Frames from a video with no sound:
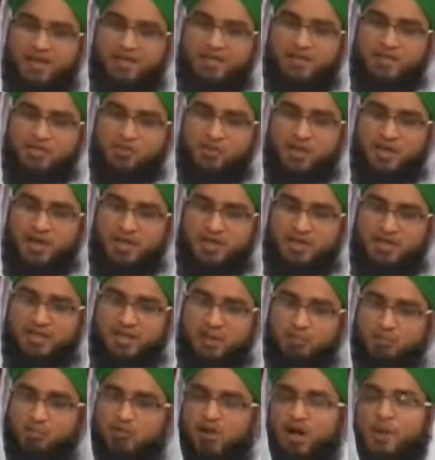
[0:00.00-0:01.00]
in this way, Hazrat
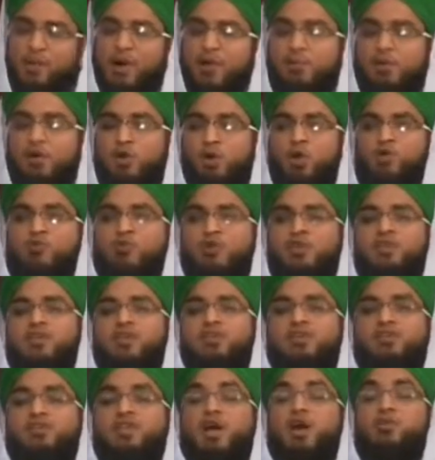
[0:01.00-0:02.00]
Abdul Rahman bin Auf
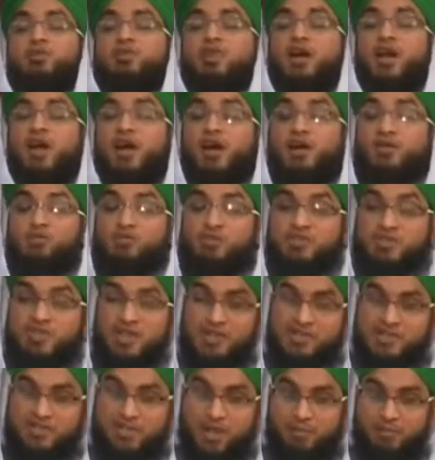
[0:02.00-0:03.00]
radiyallahu ta'ala anhu
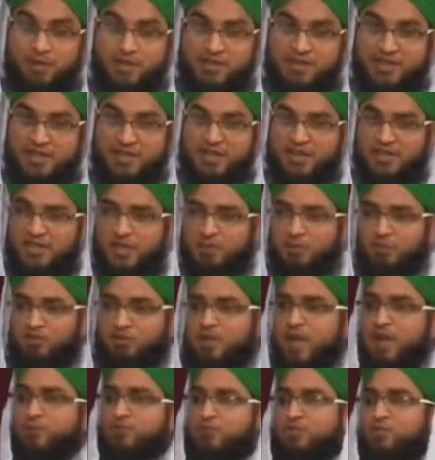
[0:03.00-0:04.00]
says that basically they
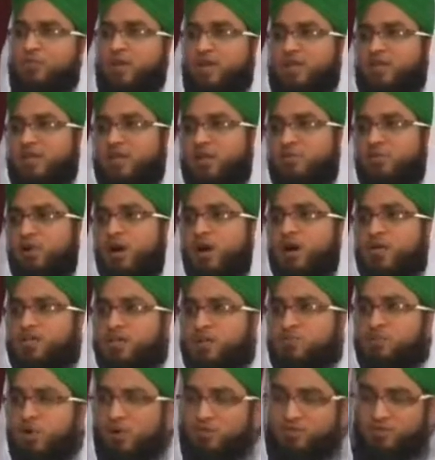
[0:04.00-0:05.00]
both came to me, Hazrat Mu'adh
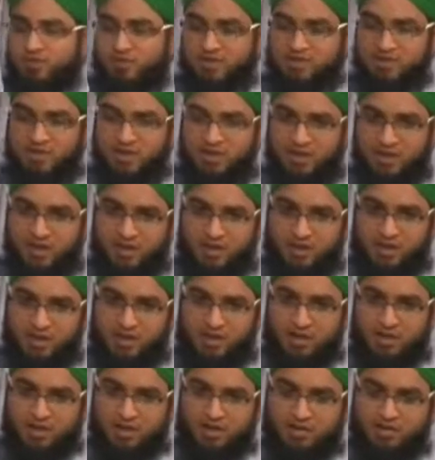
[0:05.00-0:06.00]
and Mu'awwidh
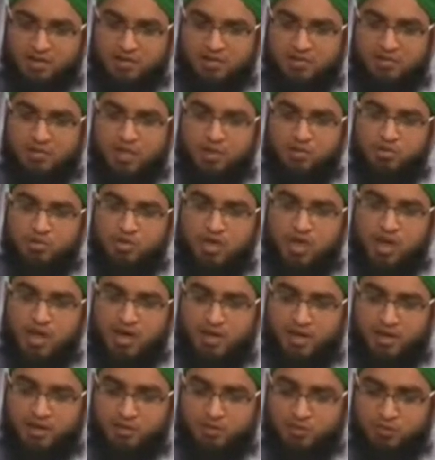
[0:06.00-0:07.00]
radiyallahu
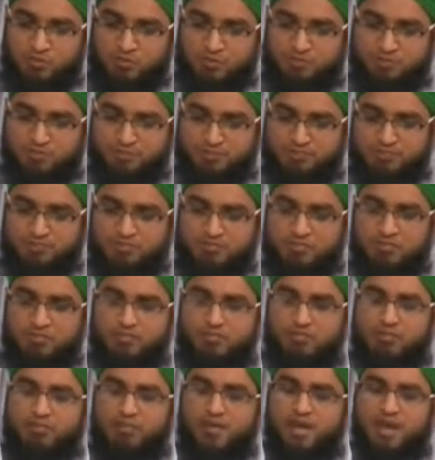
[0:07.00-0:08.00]
ta'ala anhum.
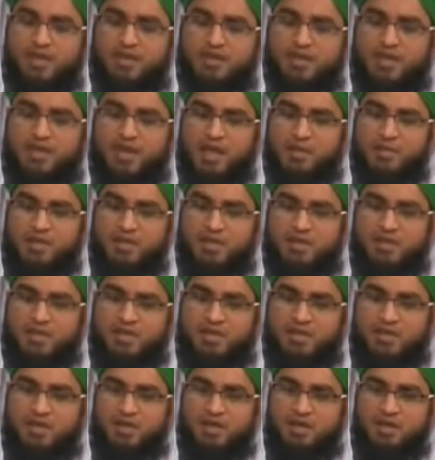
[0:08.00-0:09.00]
They came and they
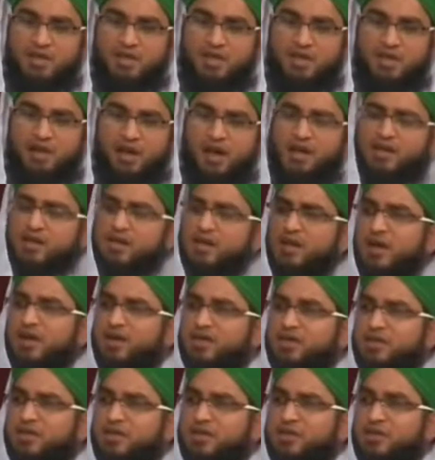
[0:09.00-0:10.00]
said,
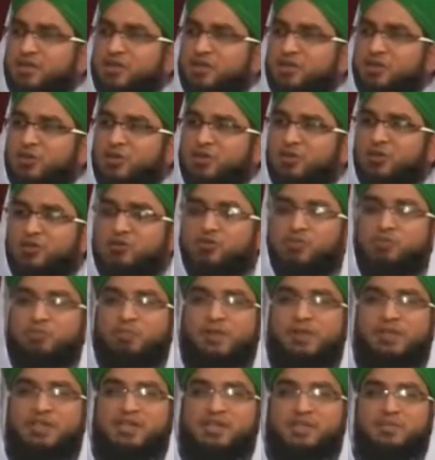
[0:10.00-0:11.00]
Uncle, could you
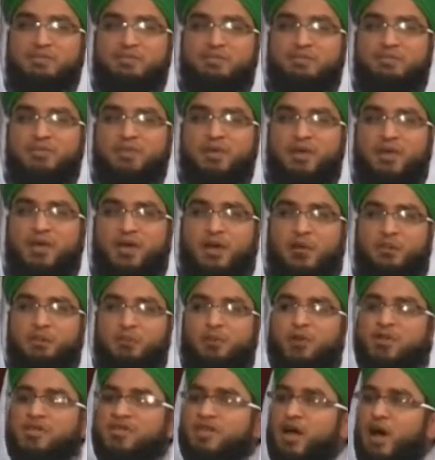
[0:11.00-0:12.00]
please
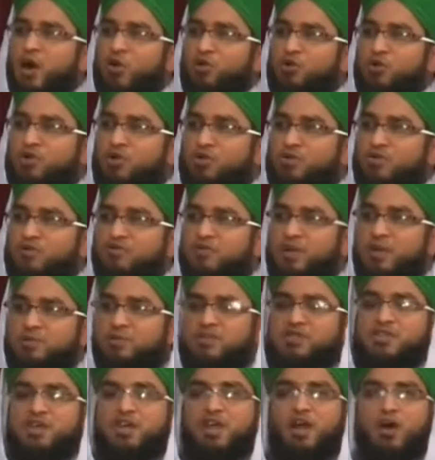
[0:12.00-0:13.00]
point out from
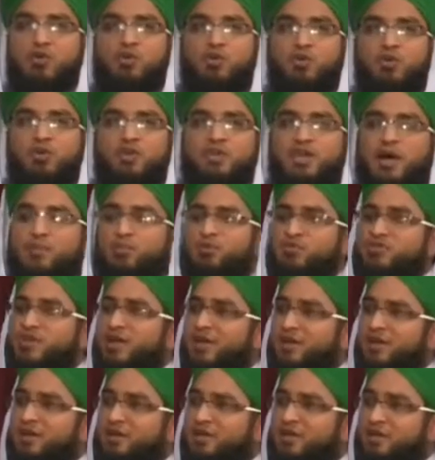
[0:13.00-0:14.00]
this crowd who is Abu
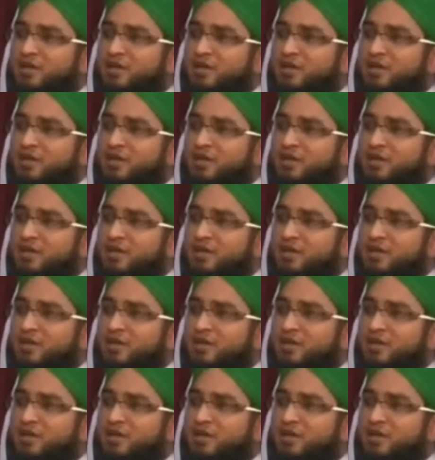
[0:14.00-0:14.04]
Jahl?